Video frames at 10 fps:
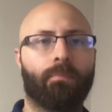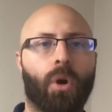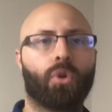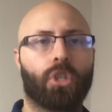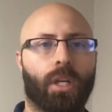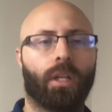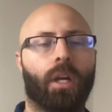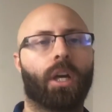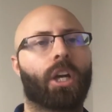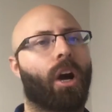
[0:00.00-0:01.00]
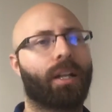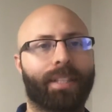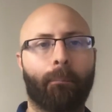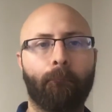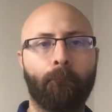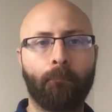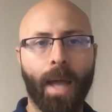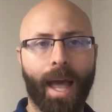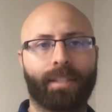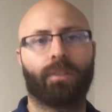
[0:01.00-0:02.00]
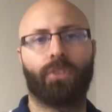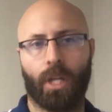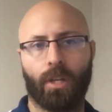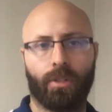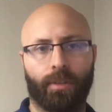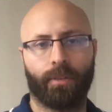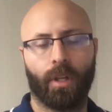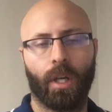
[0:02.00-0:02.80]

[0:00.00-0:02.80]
motion, causing massive changes.